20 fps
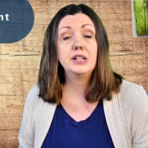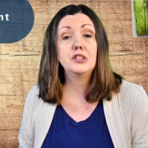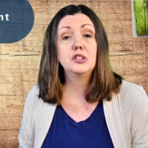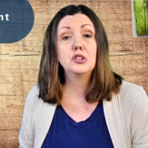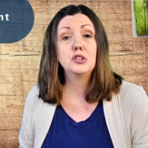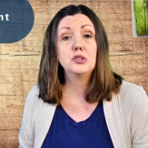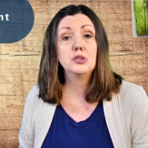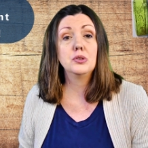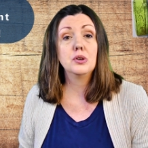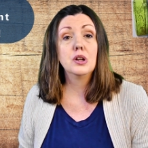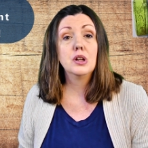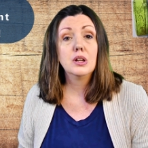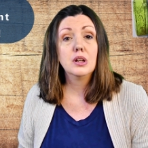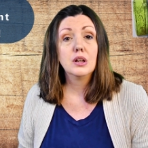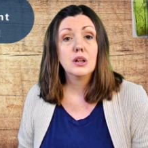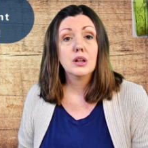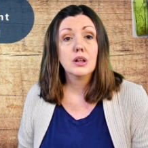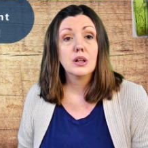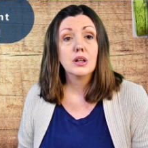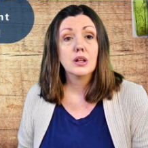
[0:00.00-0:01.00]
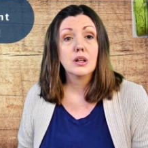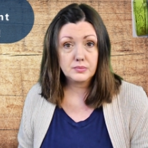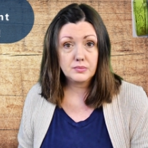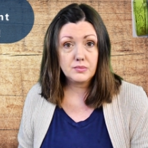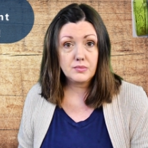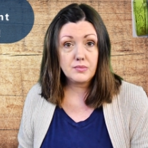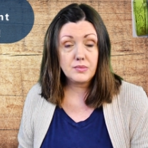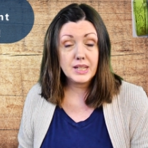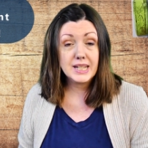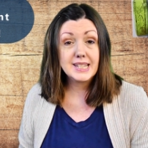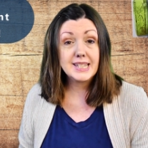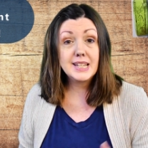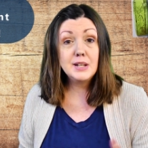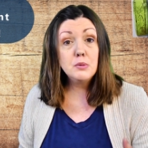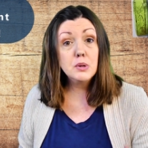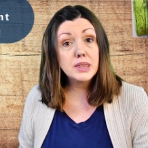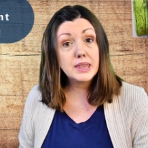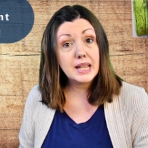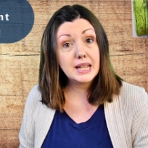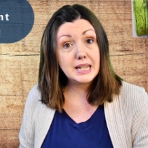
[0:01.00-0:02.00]
to see
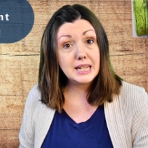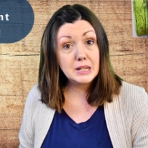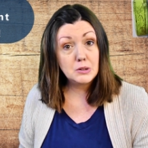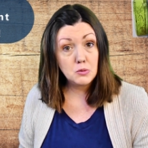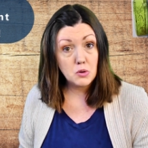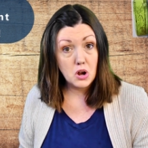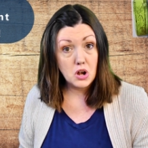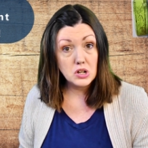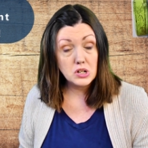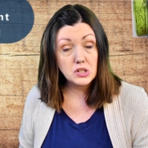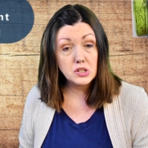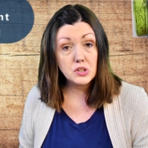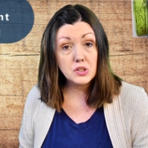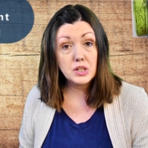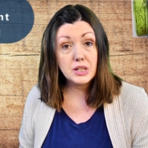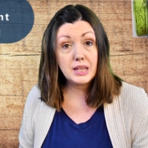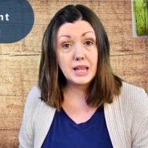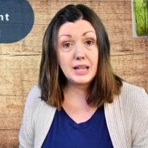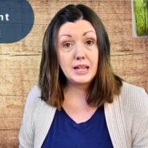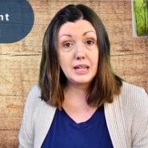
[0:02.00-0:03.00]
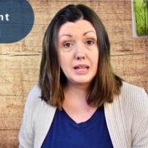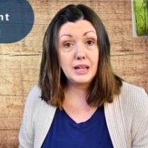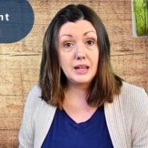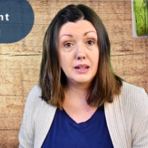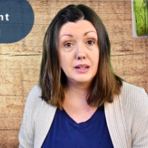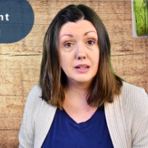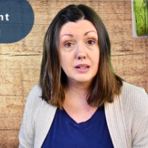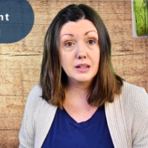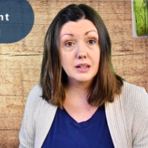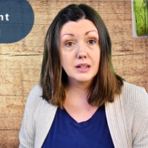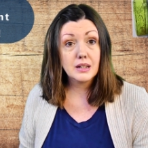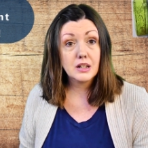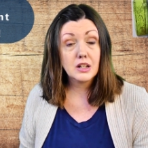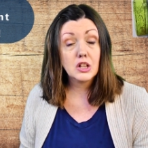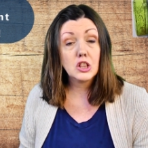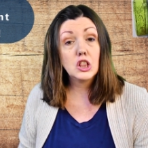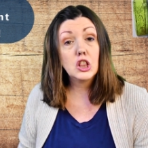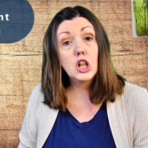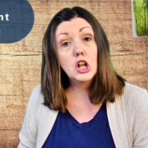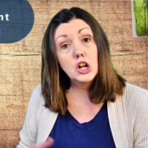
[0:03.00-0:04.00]
what they did wrong so that they can
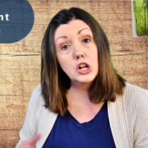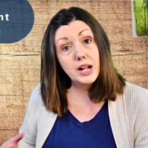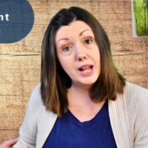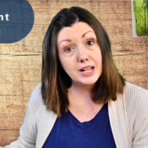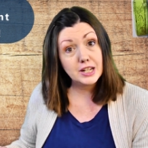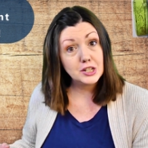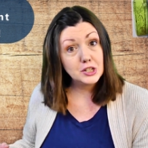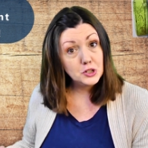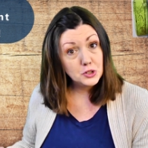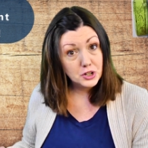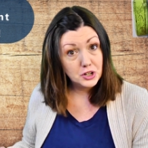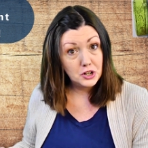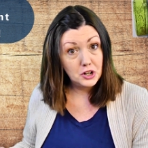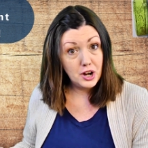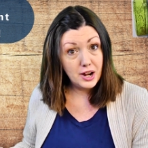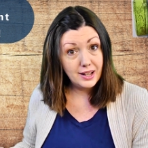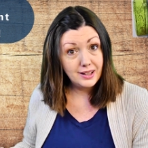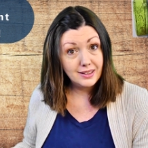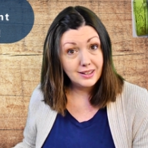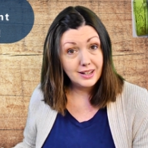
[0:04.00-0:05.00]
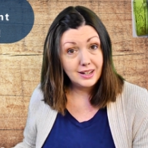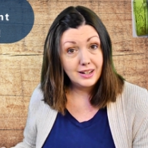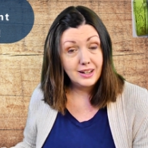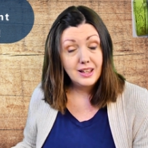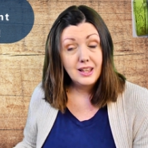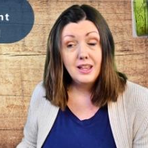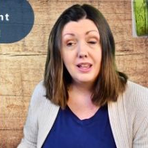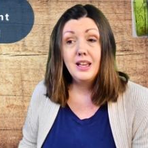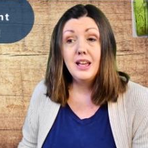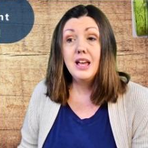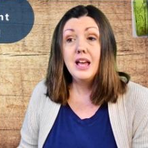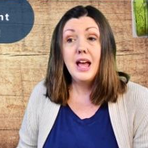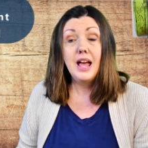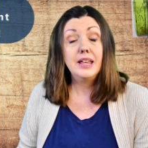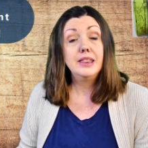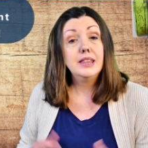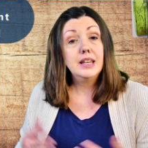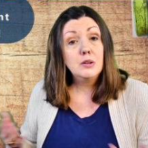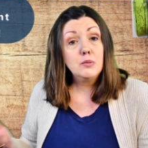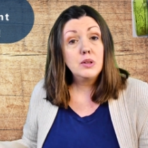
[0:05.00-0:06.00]
learn how to do it correctly.
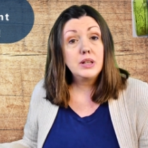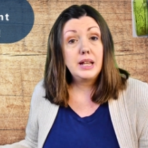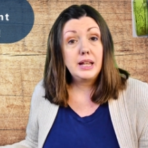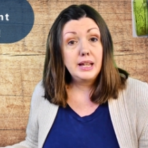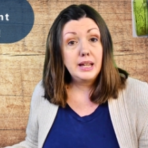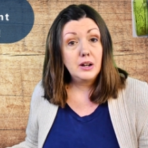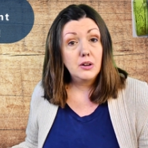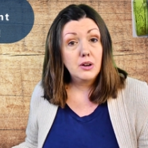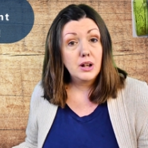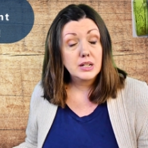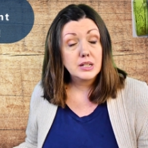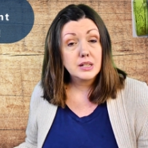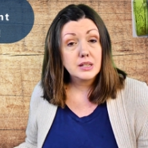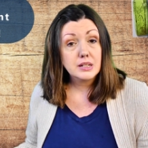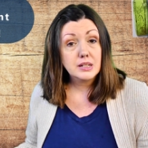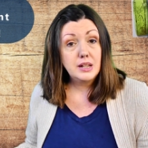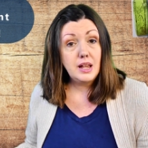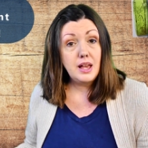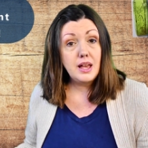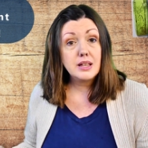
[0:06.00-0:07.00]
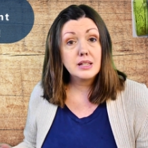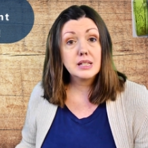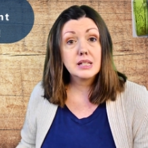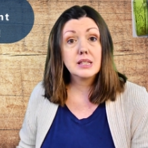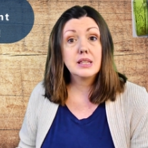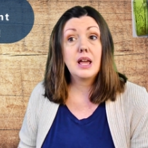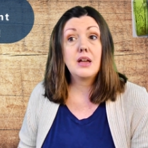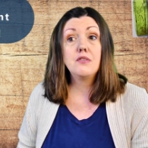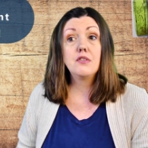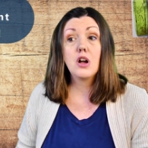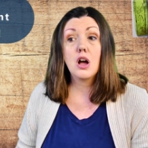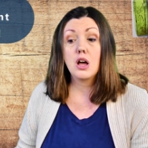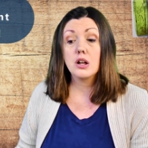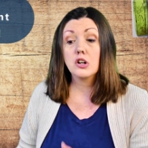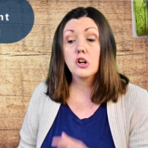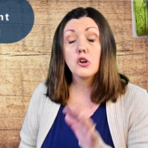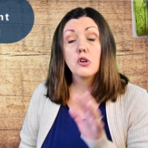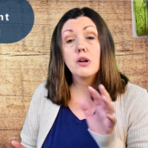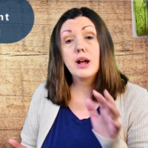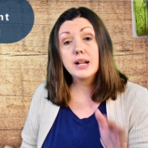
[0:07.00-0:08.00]
And then when they get around to the test, they've got
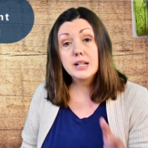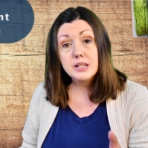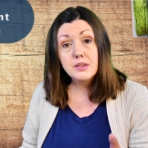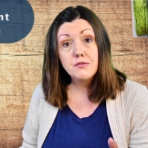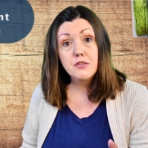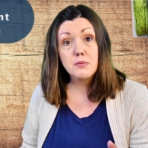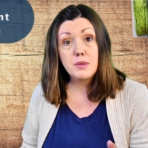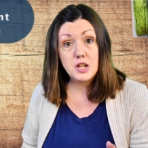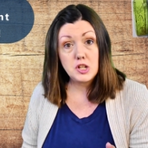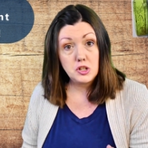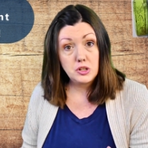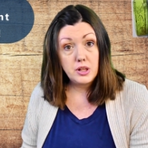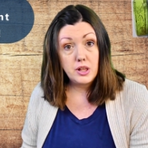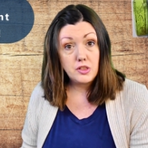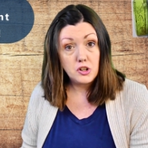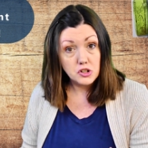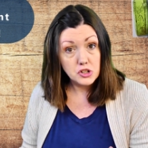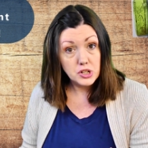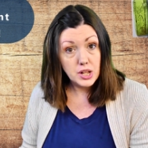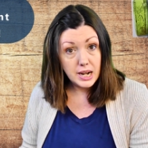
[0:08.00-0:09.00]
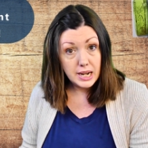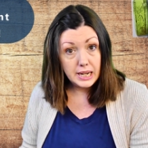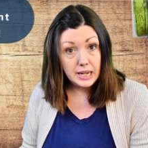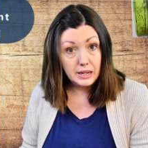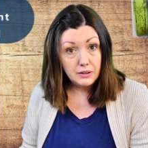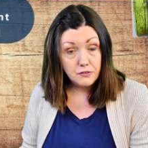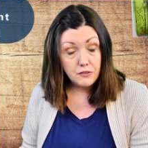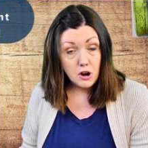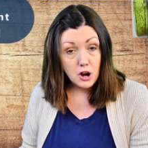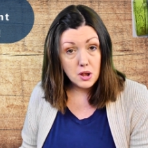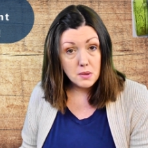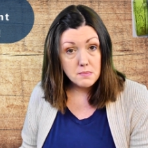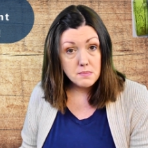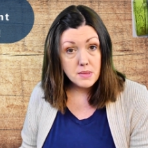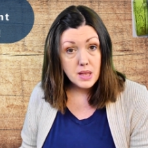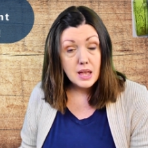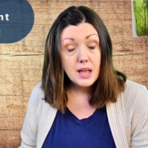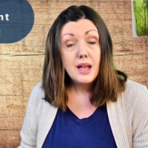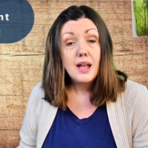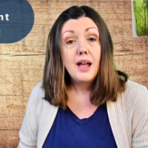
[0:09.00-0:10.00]
correct information that they're studying from,
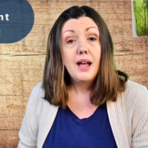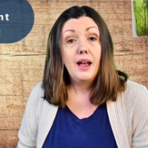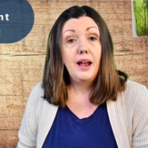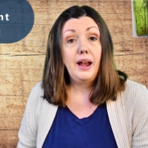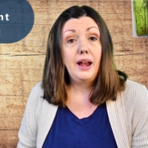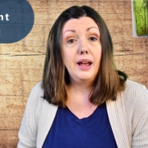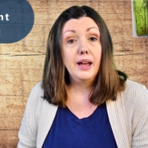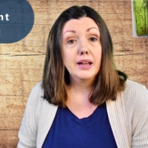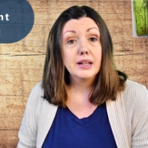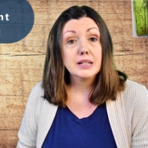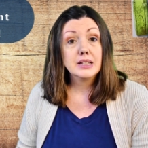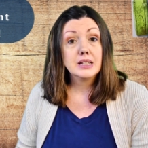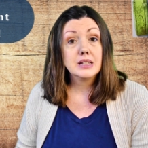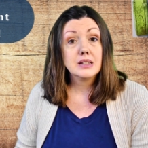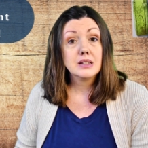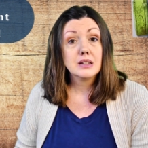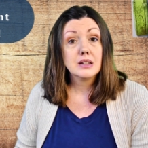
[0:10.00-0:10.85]
and